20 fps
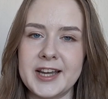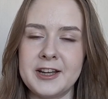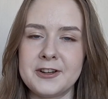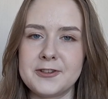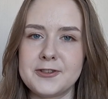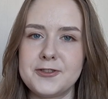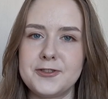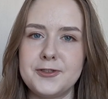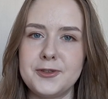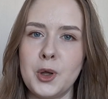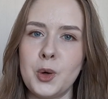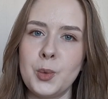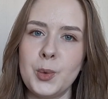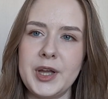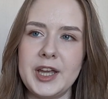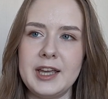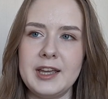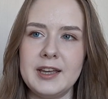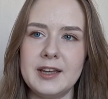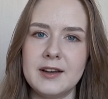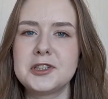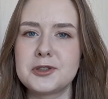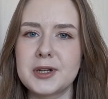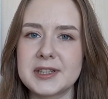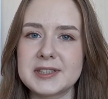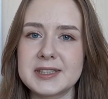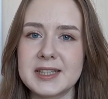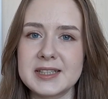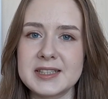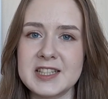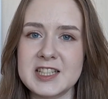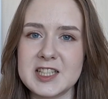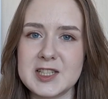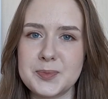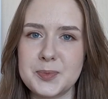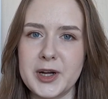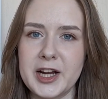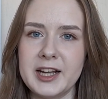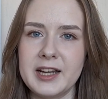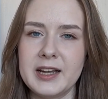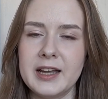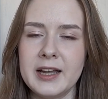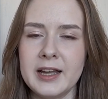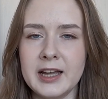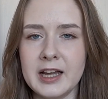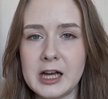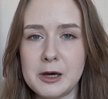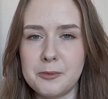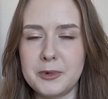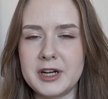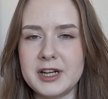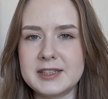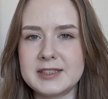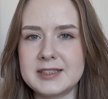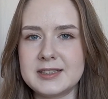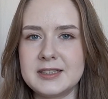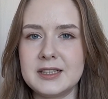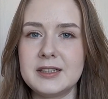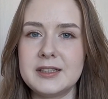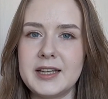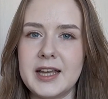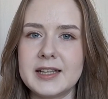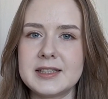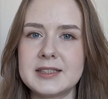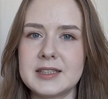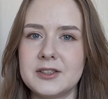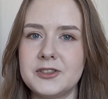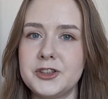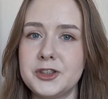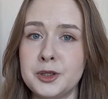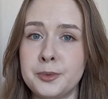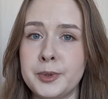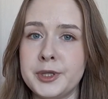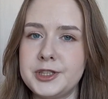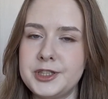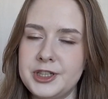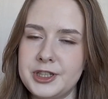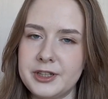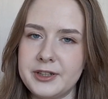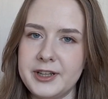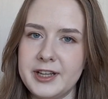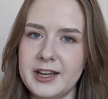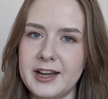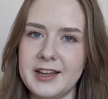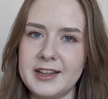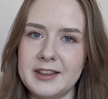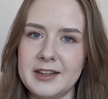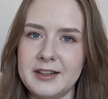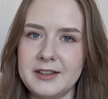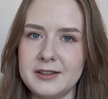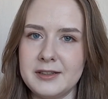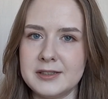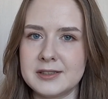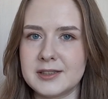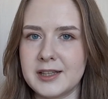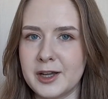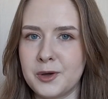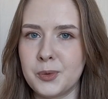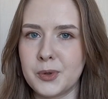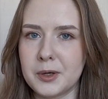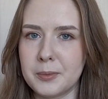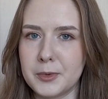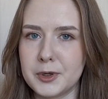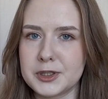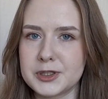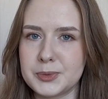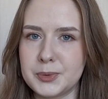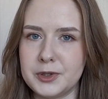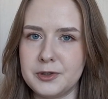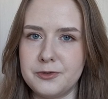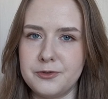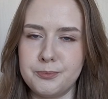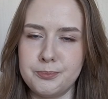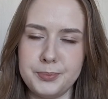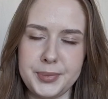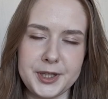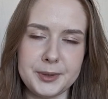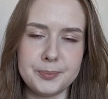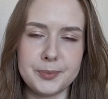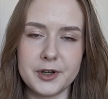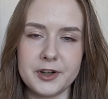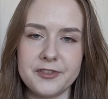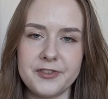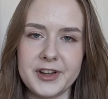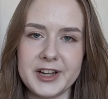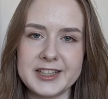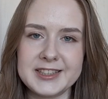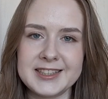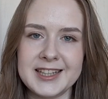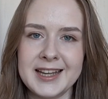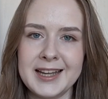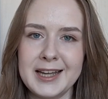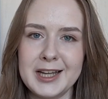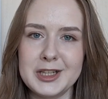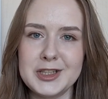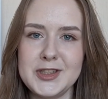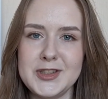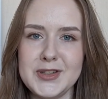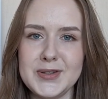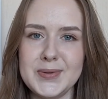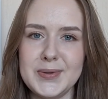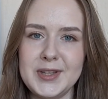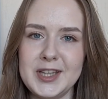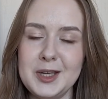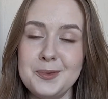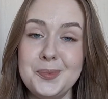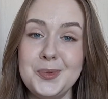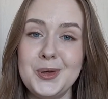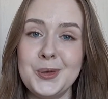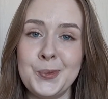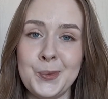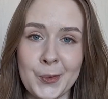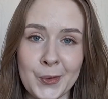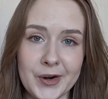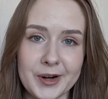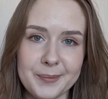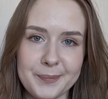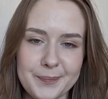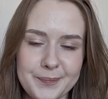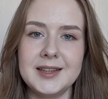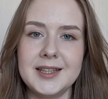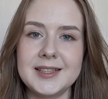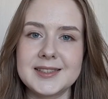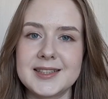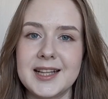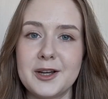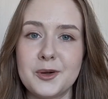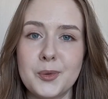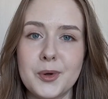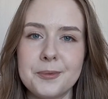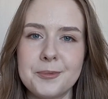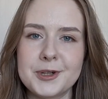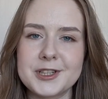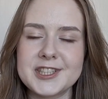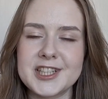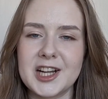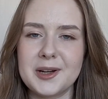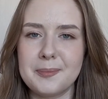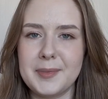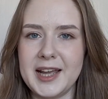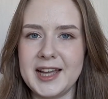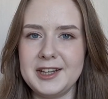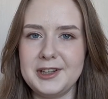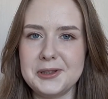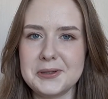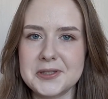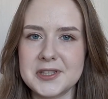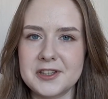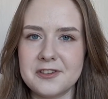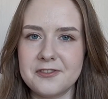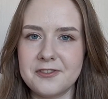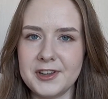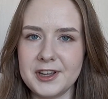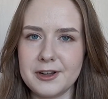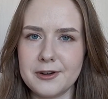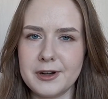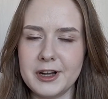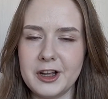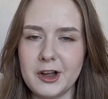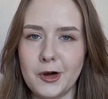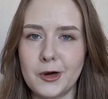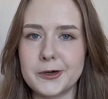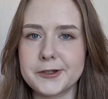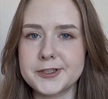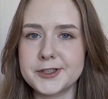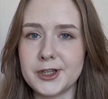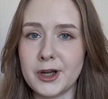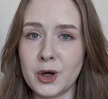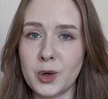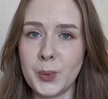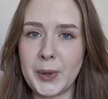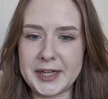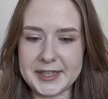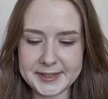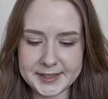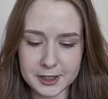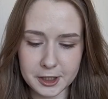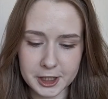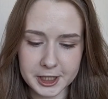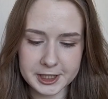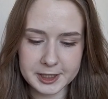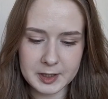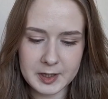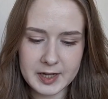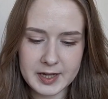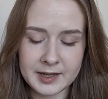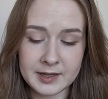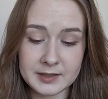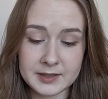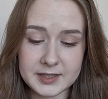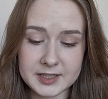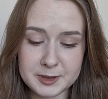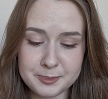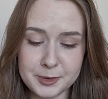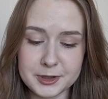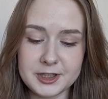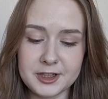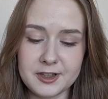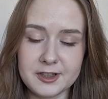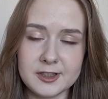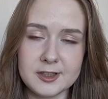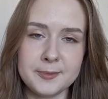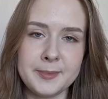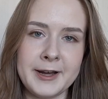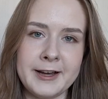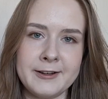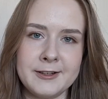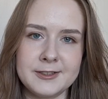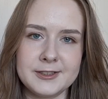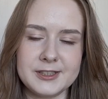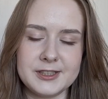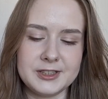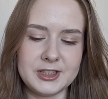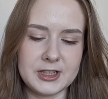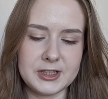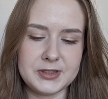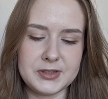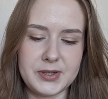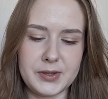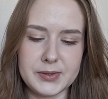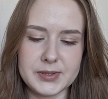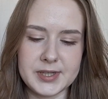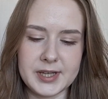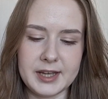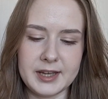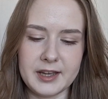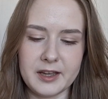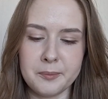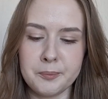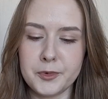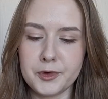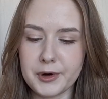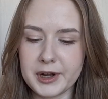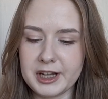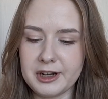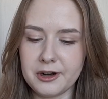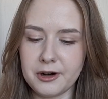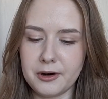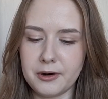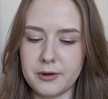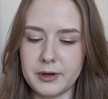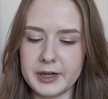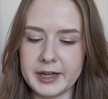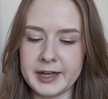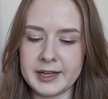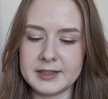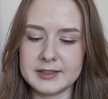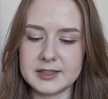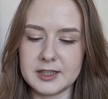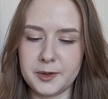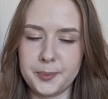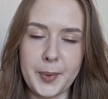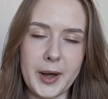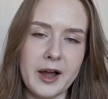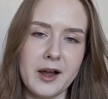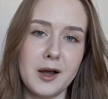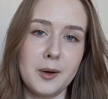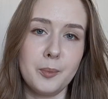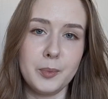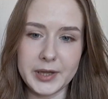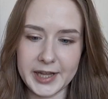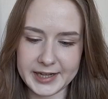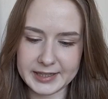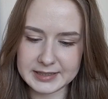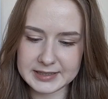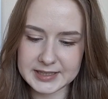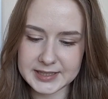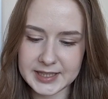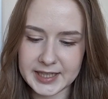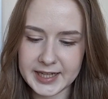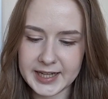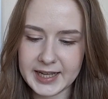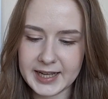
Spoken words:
and flowy dresses in spring, but it still gets a little bit chilly. I think these leg warmers would be perfect to keep you warm. These leg warmers are made using fingering or sock weight yarn, and this particular pattern suggests using a merino and alpaca blend.